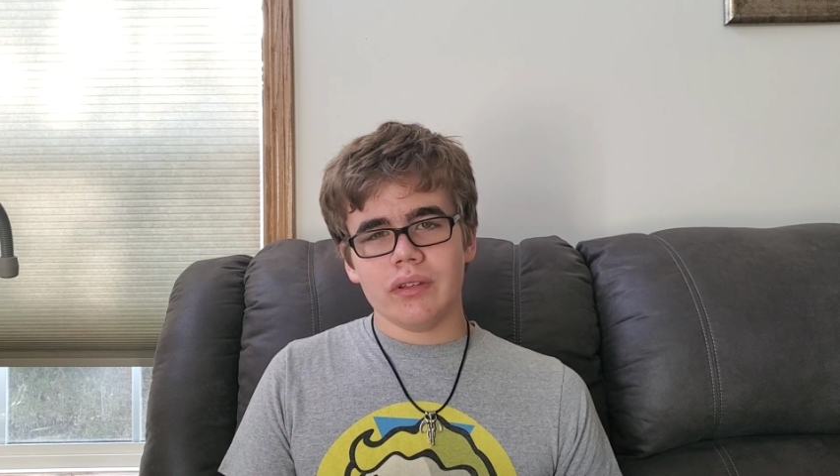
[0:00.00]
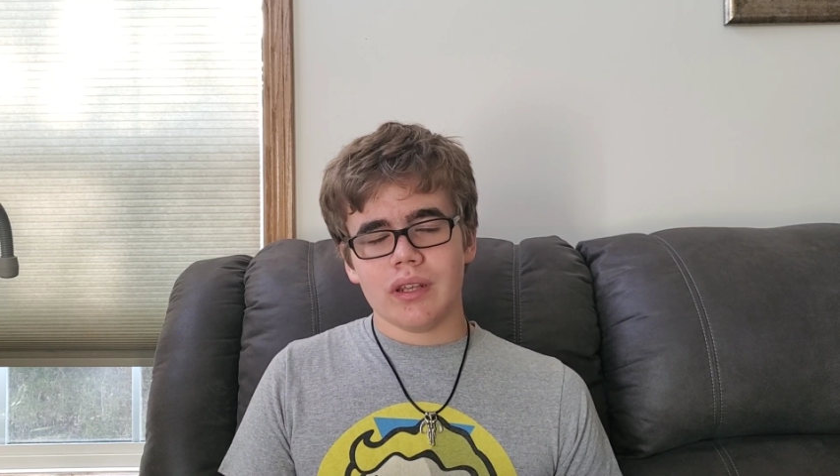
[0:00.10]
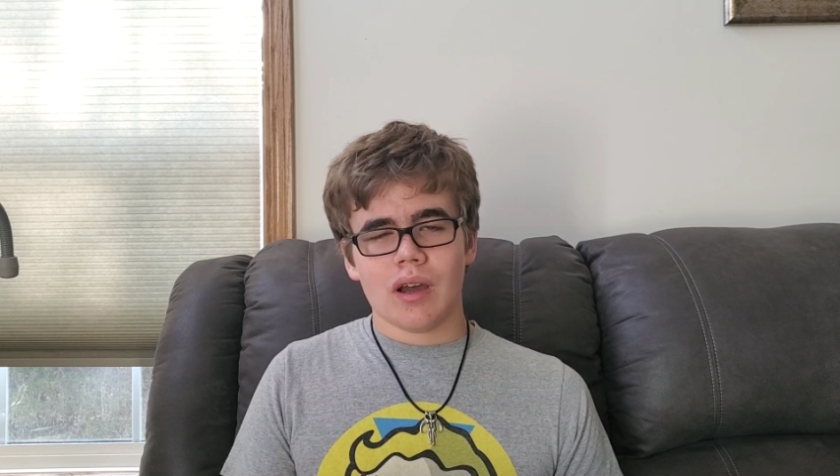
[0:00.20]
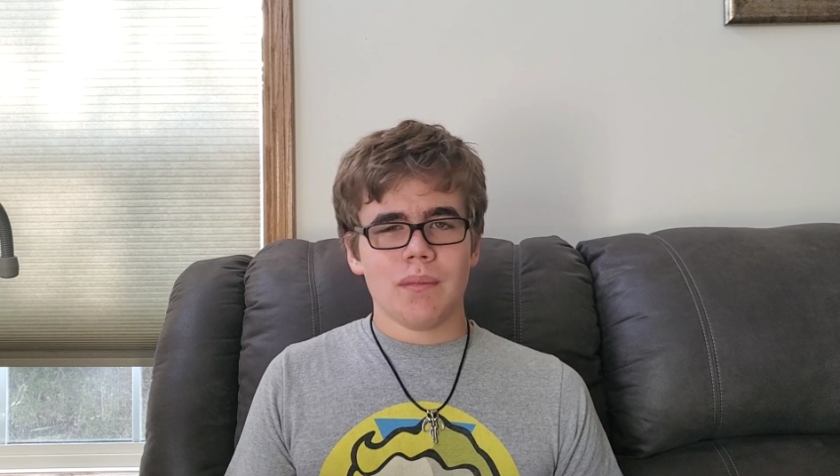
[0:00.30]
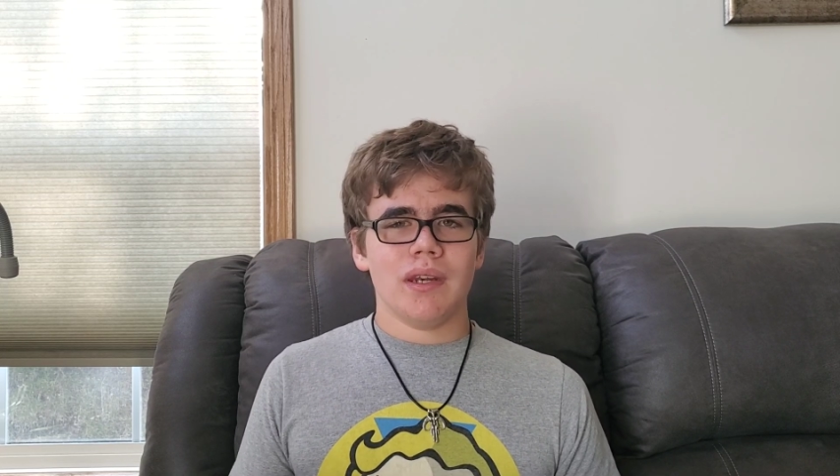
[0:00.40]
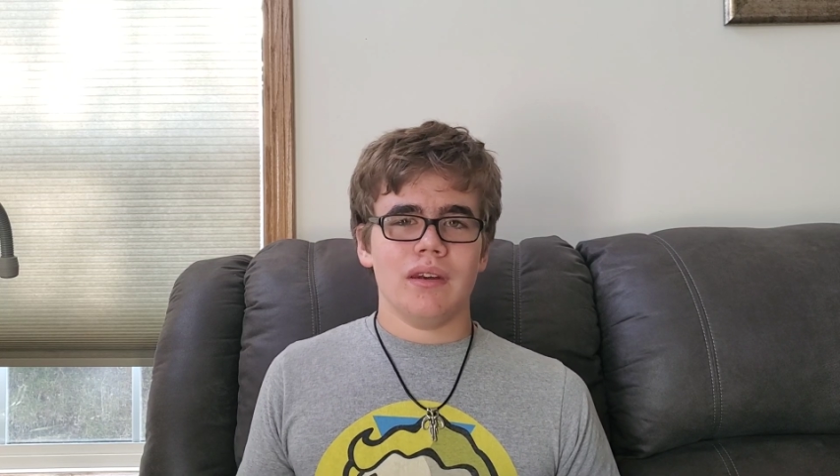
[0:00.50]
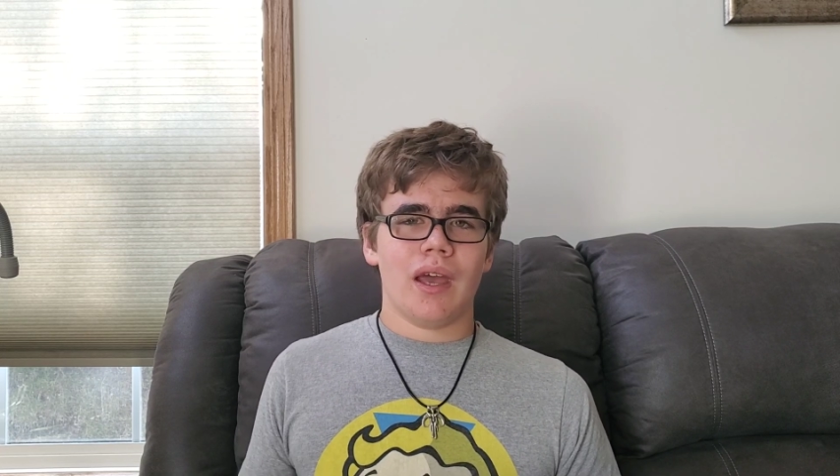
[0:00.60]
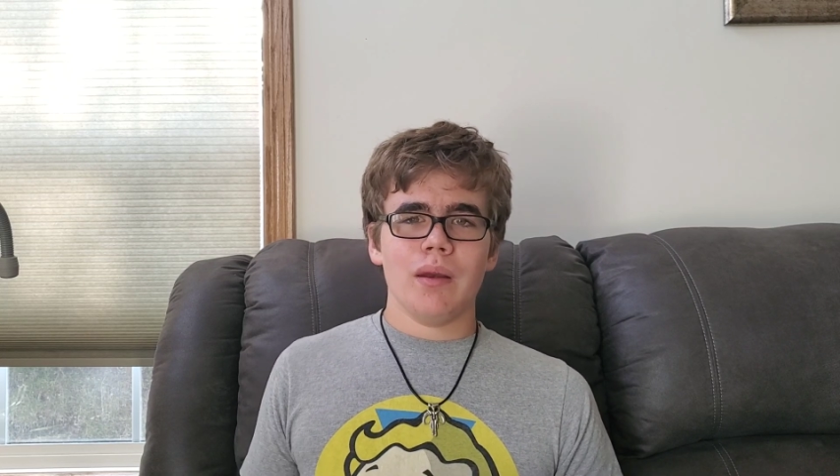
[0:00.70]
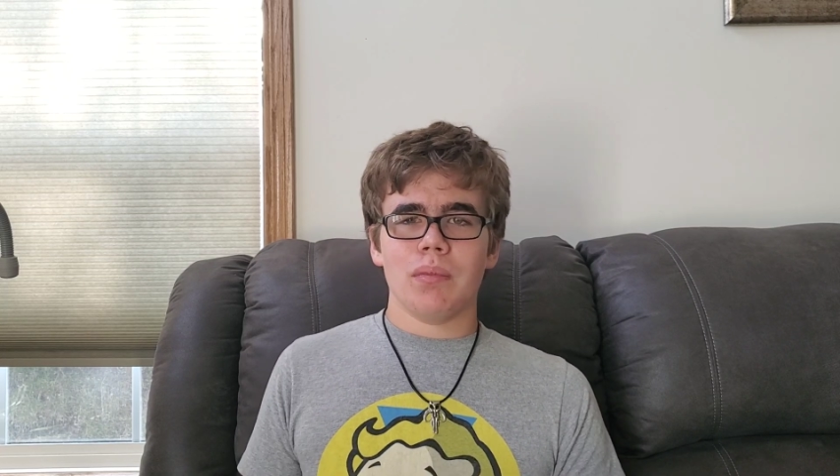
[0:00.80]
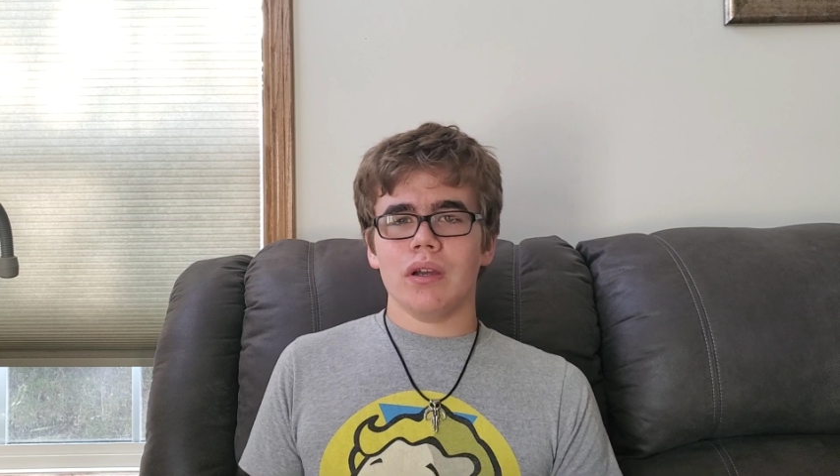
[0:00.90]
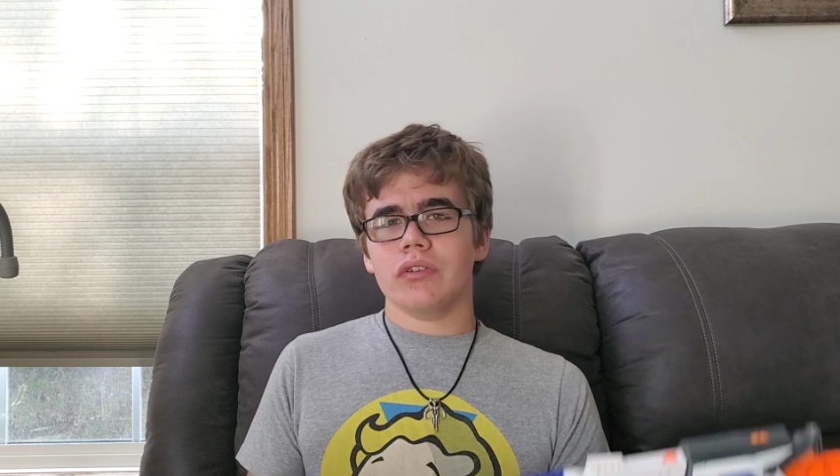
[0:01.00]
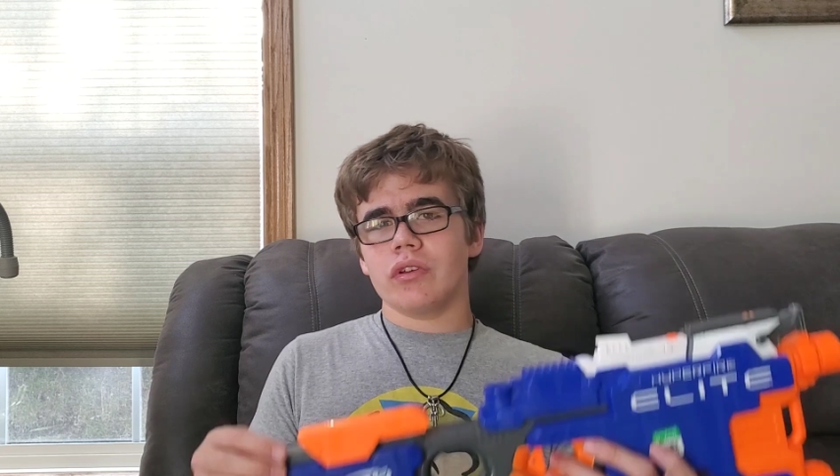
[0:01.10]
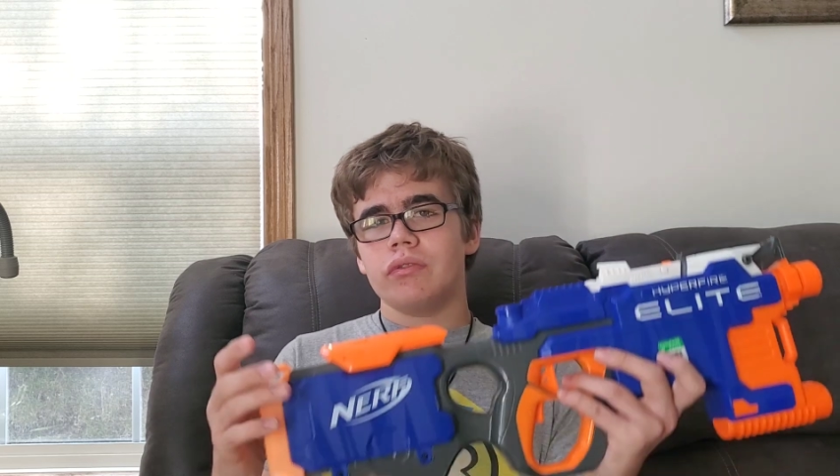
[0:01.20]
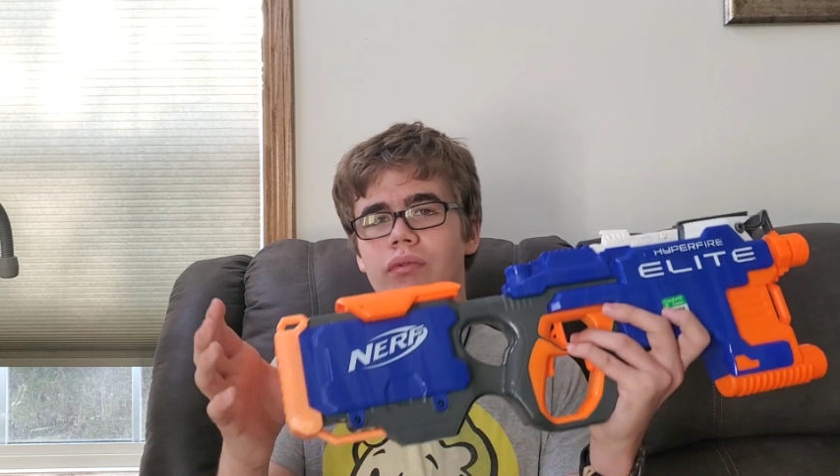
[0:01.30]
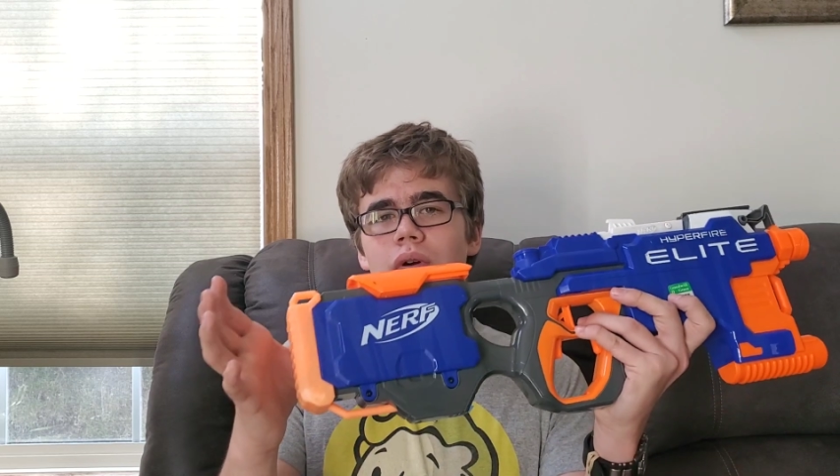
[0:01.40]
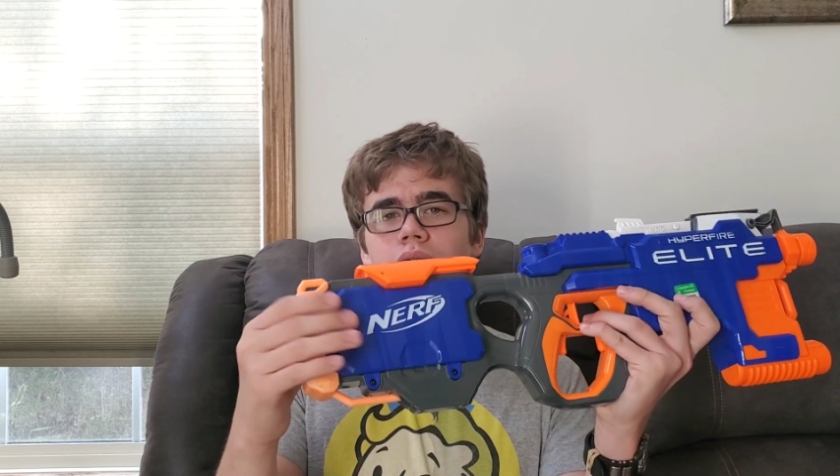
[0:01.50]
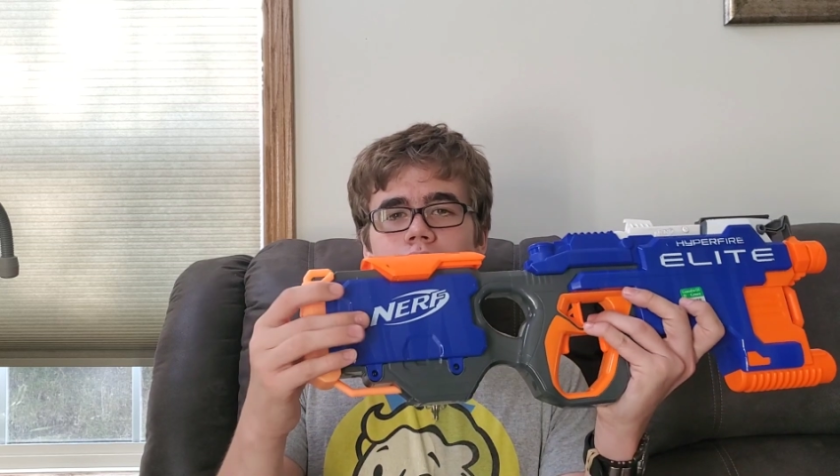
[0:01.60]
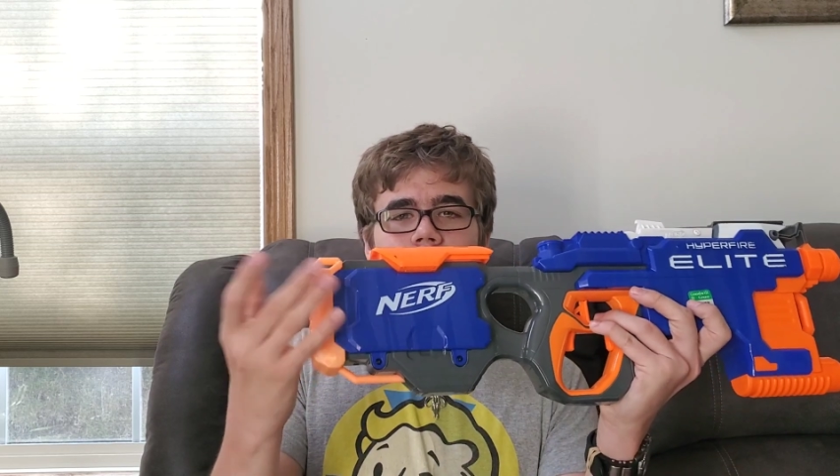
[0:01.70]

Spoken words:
You know, I mean, $9 just for